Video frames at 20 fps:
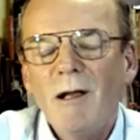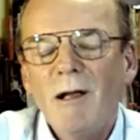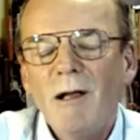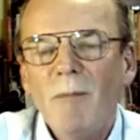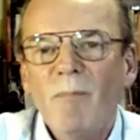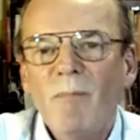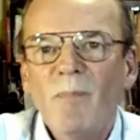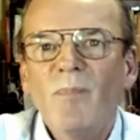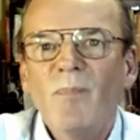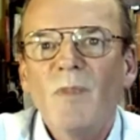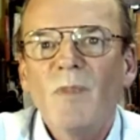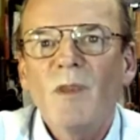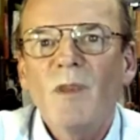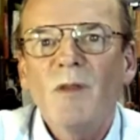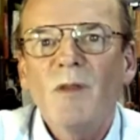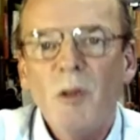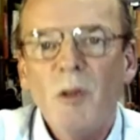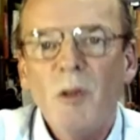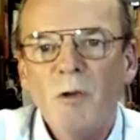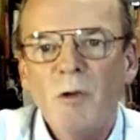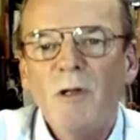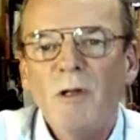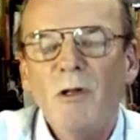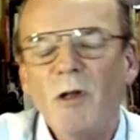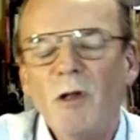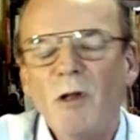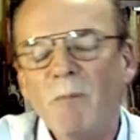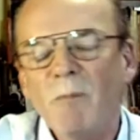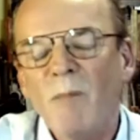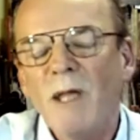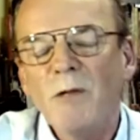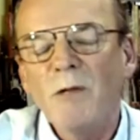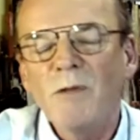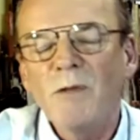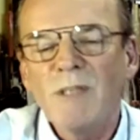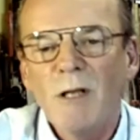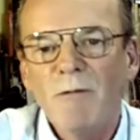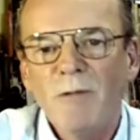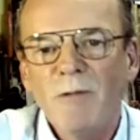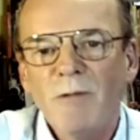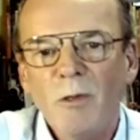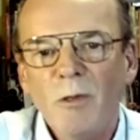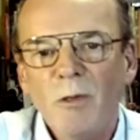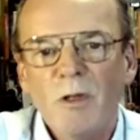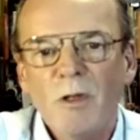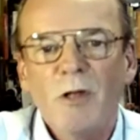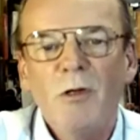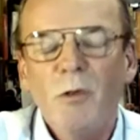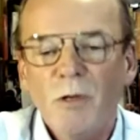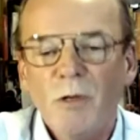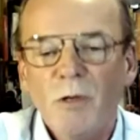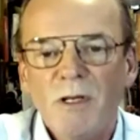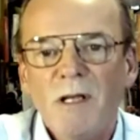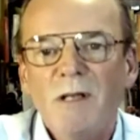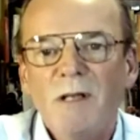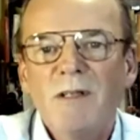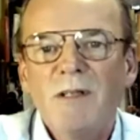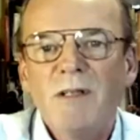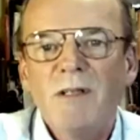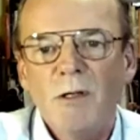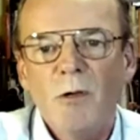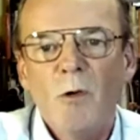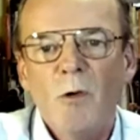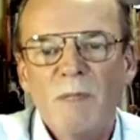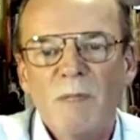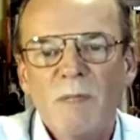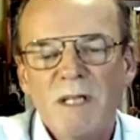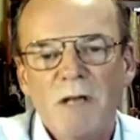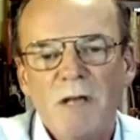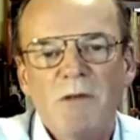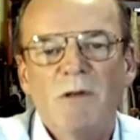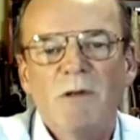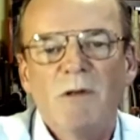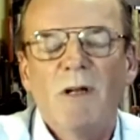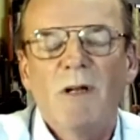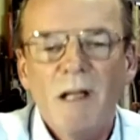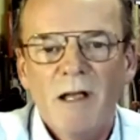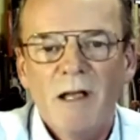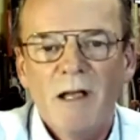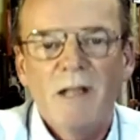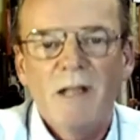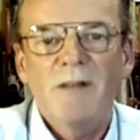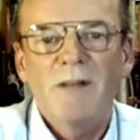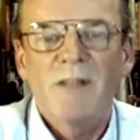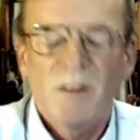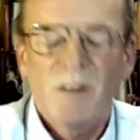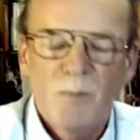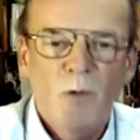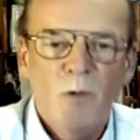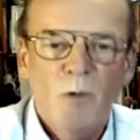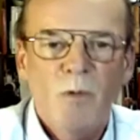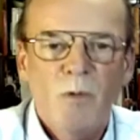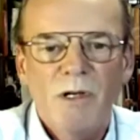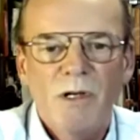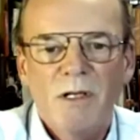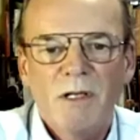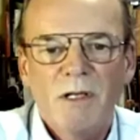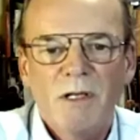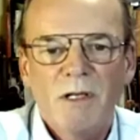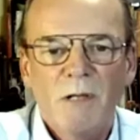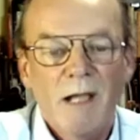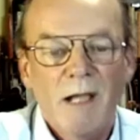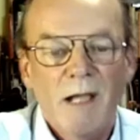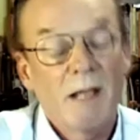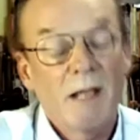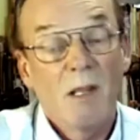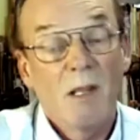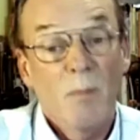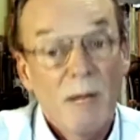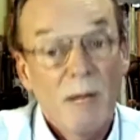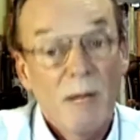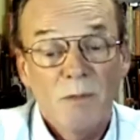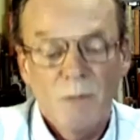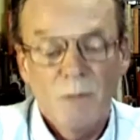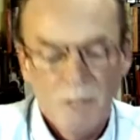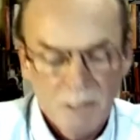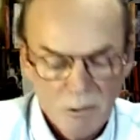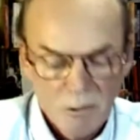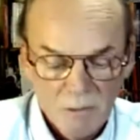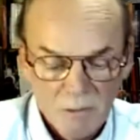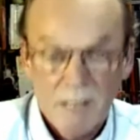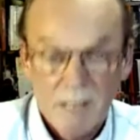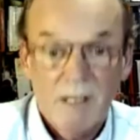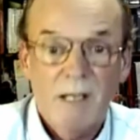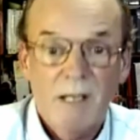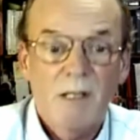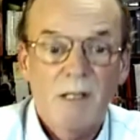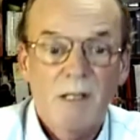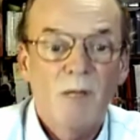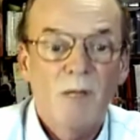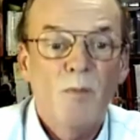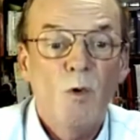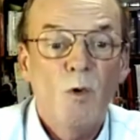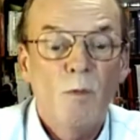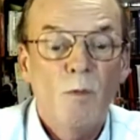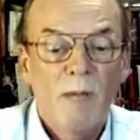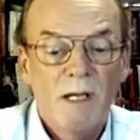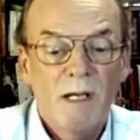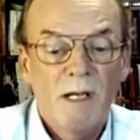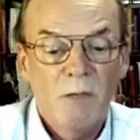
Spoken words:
you can make yourself look good to your potential clients, the more work you'll get, and the better work you'll get, and the more money you earn.